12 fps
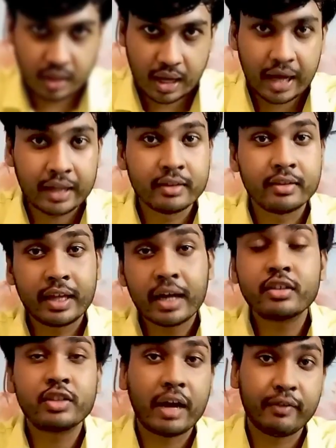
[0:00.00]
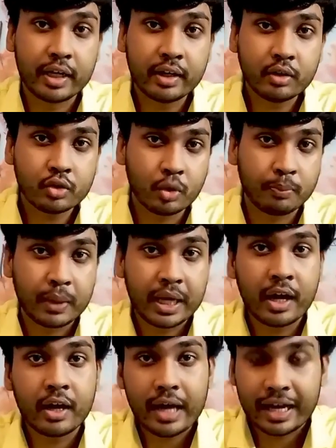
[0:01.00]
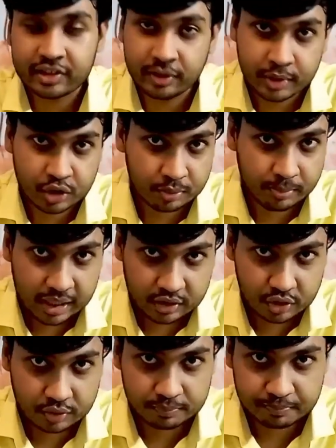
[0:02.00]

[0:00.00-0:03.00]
and they are traveling to play an exhibition match.